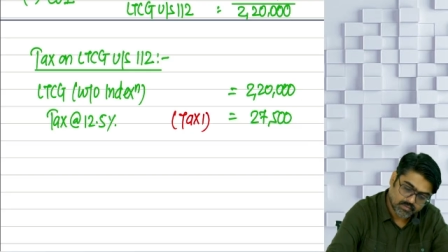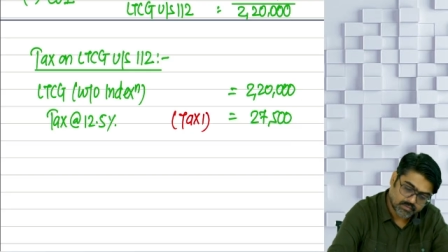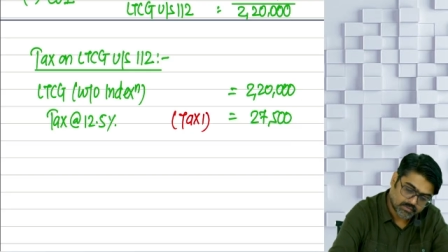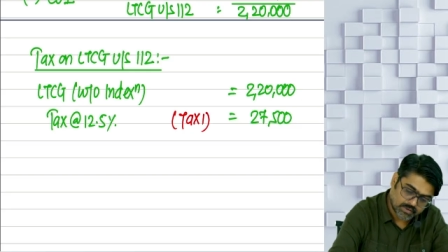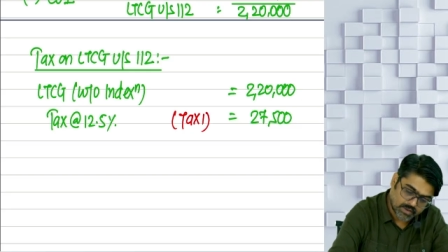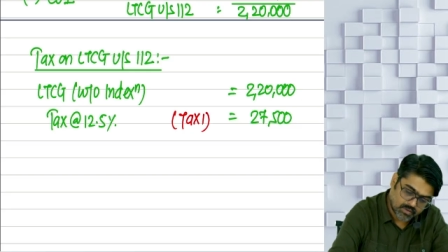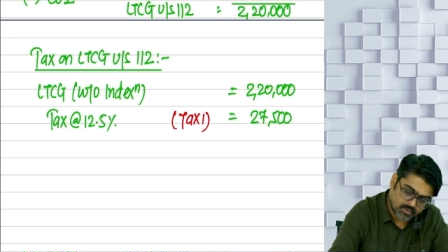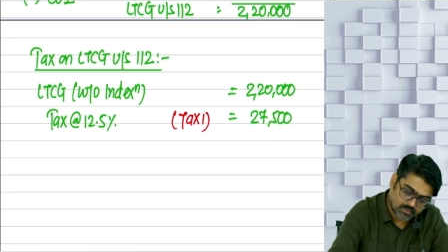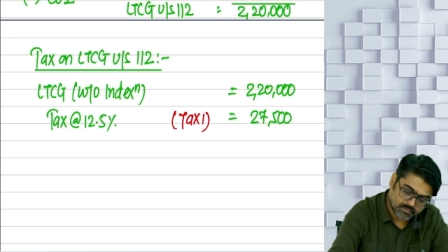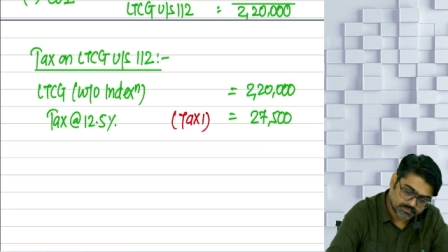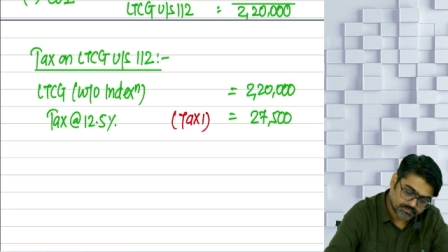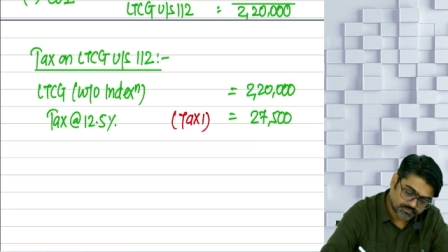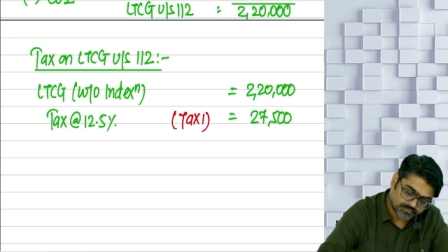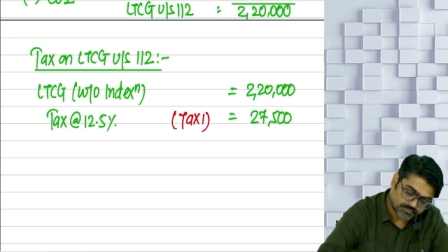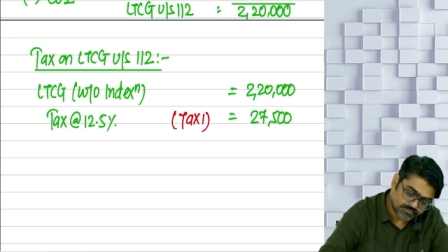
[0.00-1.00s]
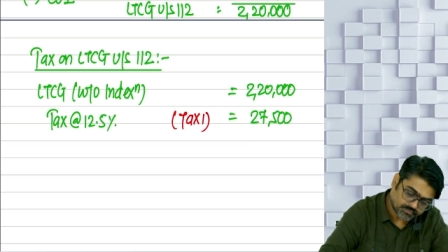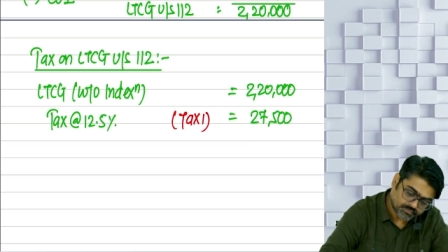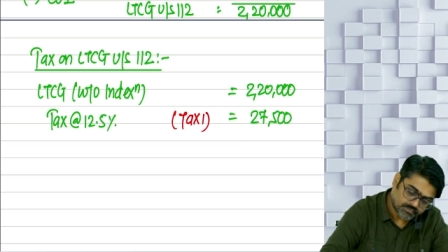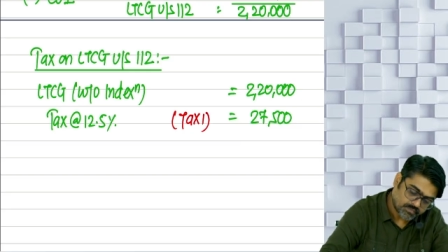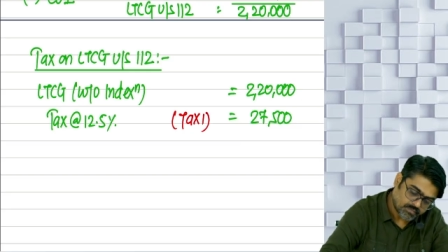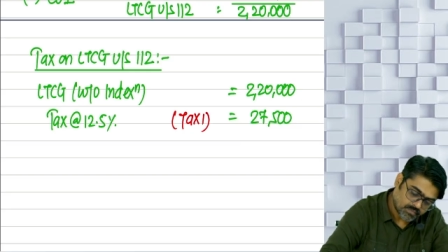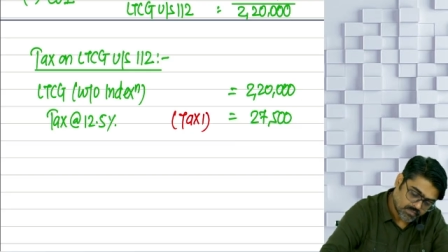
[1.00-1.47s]
Now,
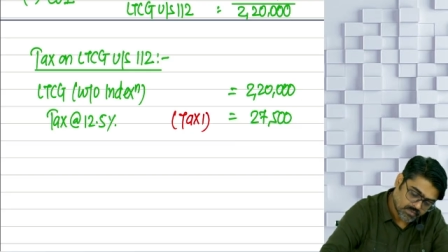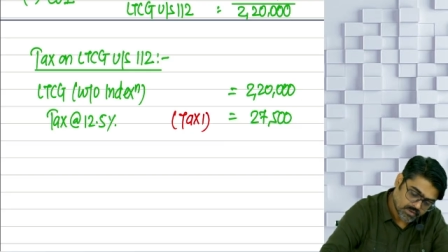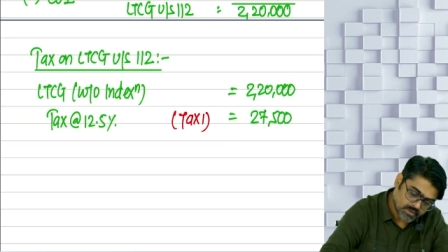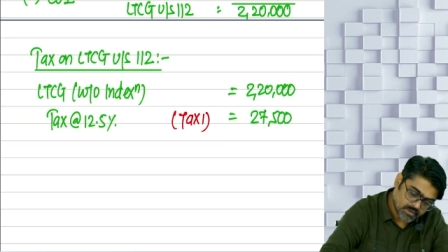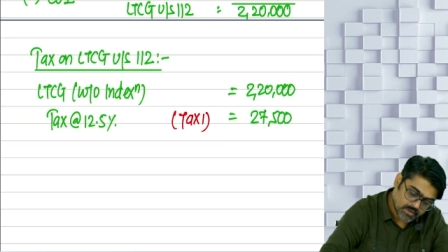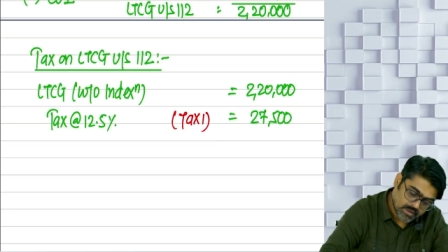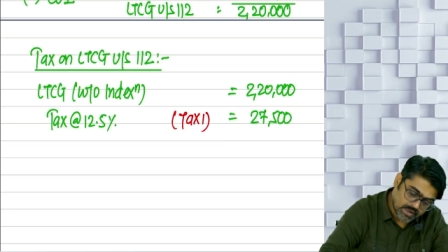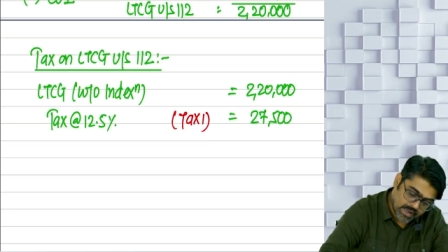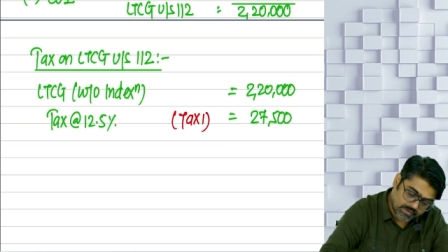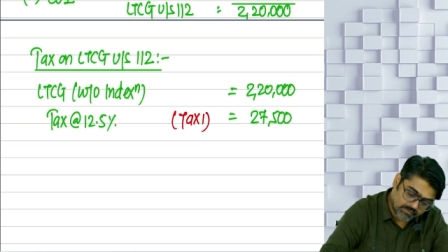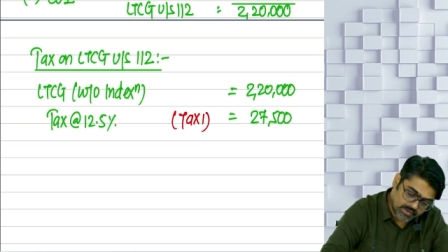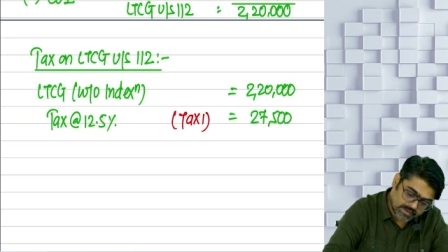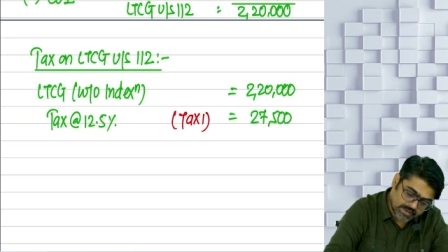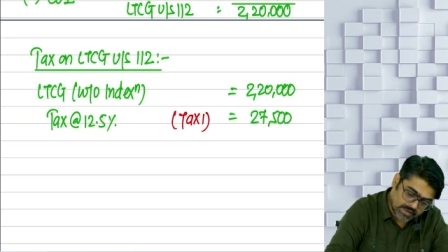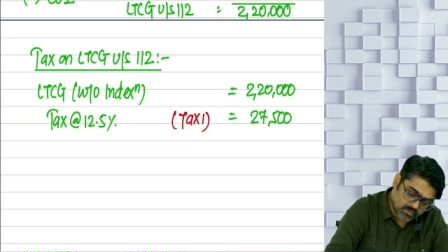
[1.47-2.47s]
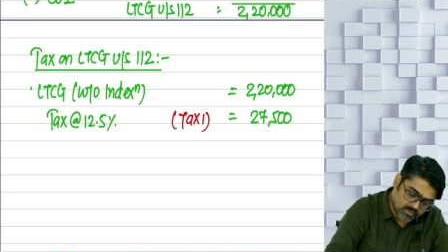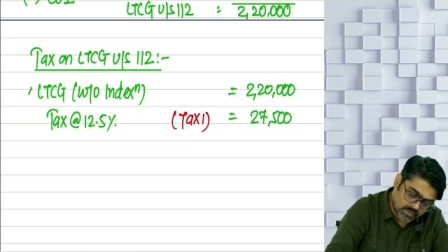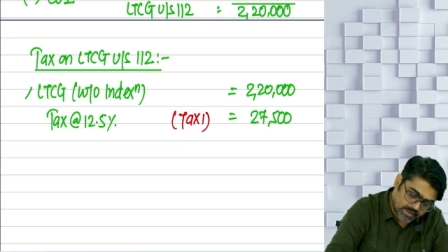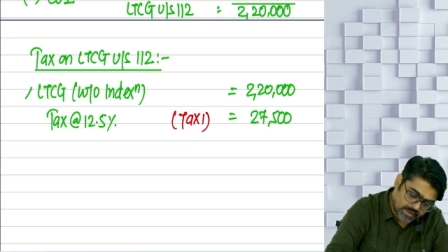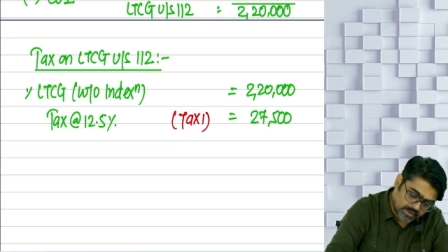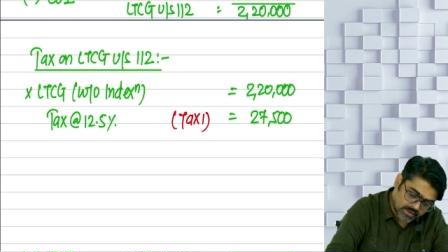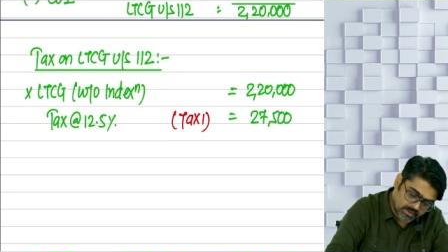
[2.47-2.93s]
I will
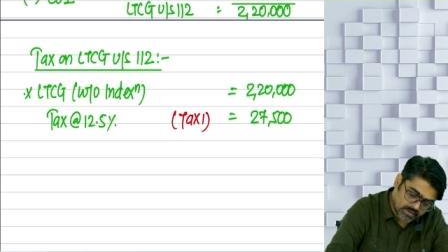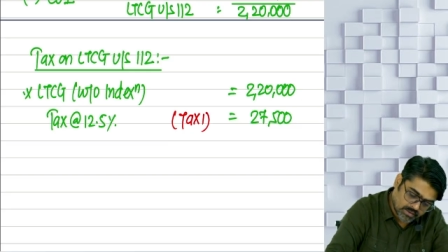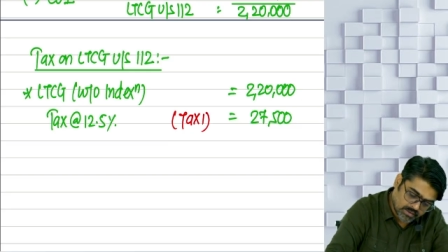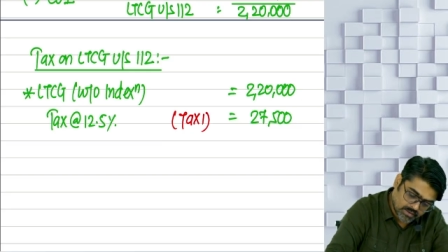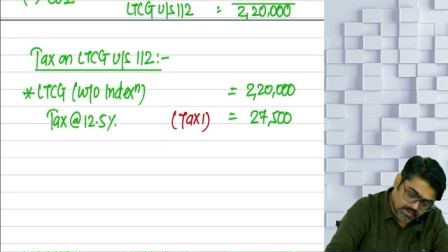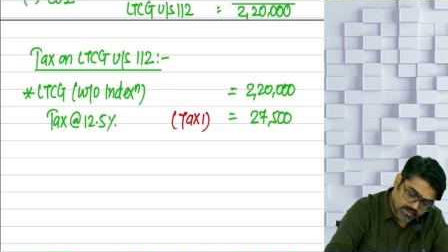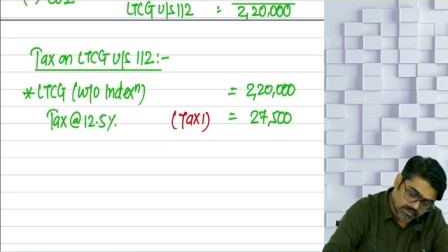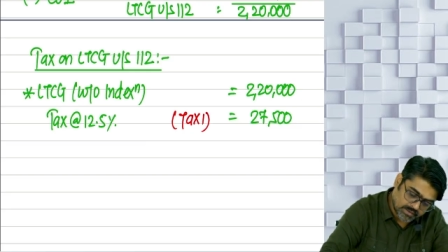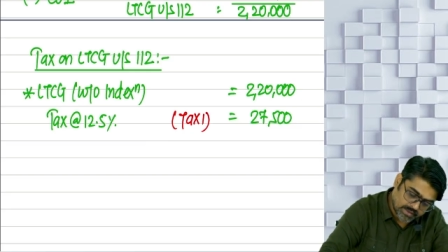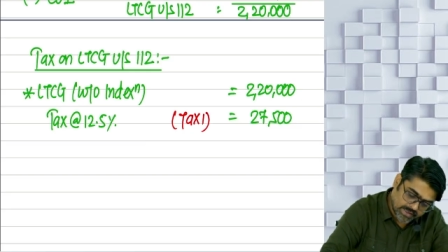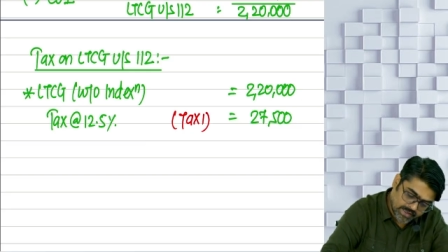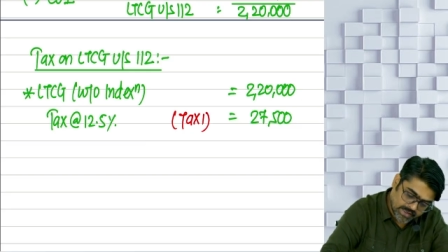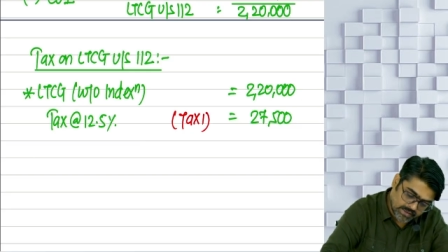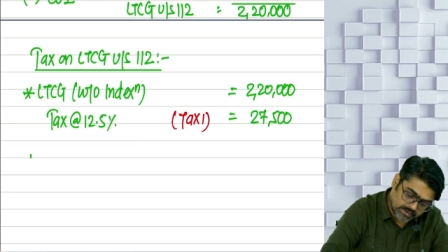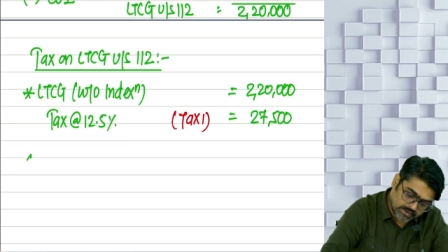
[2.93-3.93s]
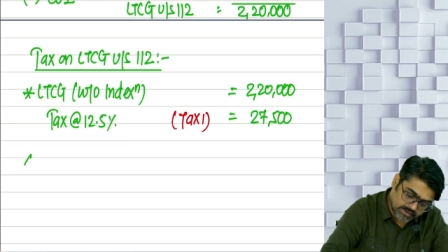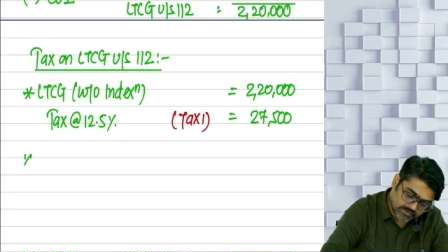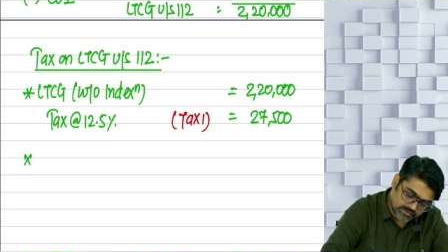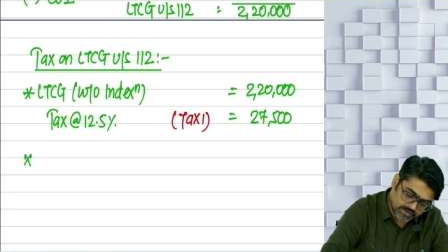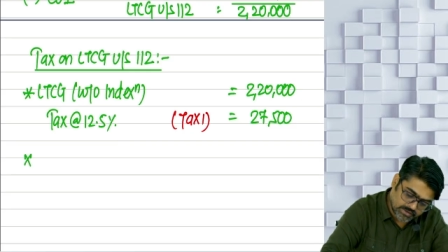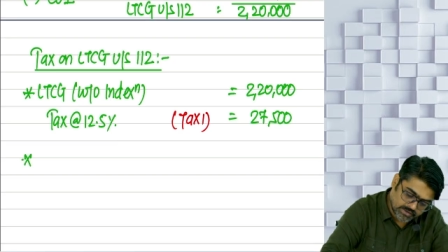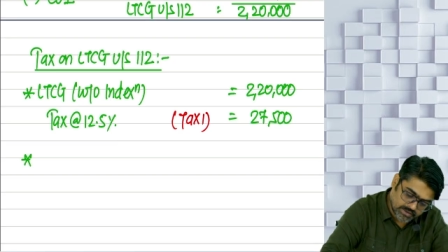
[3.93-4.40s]
calculate the
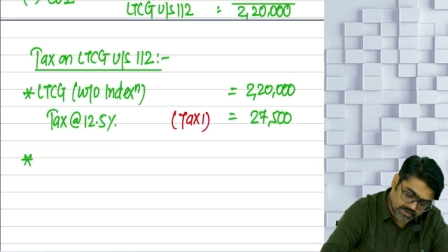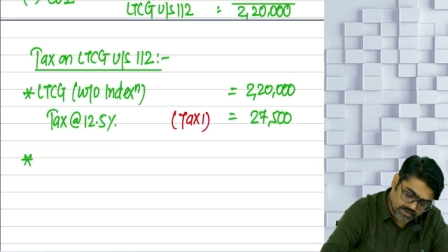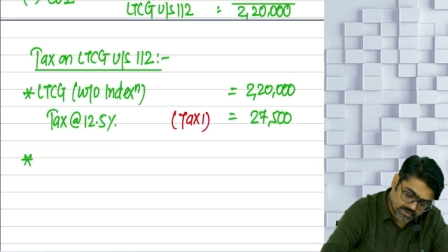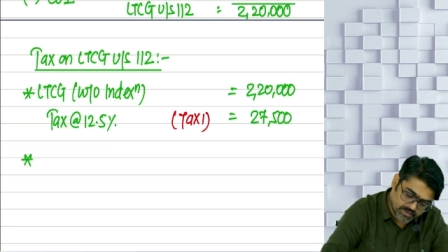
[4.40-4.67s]
LTCG